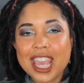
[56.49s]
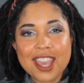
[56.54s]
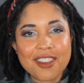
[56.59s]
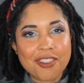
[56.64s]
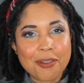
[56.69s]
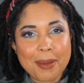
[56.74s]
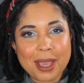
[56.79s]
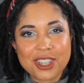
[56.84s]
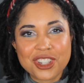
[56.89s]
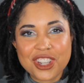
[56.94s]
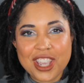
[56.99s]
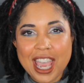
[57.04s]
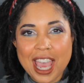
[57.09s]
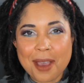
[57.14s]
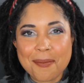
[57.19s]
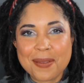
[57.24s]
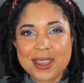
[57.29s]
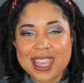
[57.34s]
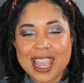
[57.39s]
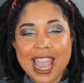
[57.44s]
if it makes you
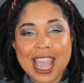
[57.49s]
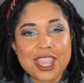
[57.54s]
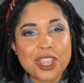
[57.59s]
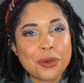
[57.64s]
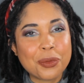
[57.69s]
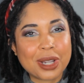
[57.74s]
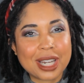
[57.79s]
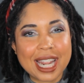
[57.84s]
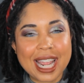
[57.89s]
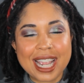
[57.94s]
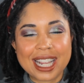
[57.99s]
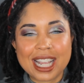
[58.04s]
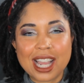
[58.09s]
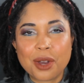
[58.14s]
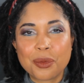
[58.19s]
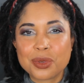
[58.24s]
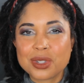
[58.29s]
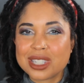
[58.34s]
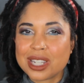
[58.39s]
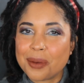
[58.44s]
happy and you want to hang
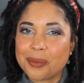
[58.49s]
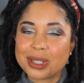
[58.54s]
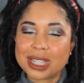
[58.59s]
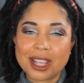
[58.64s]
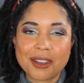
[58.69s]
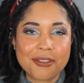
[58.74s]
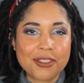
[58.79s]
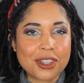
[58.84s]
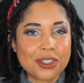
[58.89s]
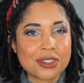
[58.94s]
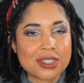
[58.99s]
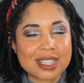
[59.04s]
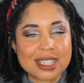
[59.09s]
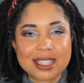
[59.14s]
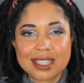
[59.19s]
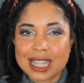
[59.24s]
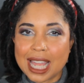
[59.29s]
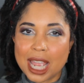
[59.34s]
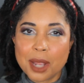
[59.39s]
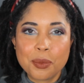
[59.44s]
out with someone that feels the
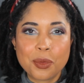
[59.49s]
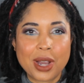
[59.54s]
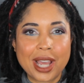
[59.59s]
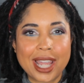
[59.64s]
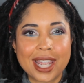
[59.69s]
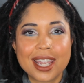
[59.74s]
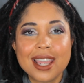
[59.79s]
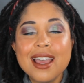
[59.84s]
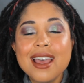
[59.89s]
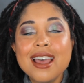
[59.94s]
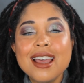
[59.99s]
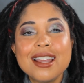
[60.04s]
same way,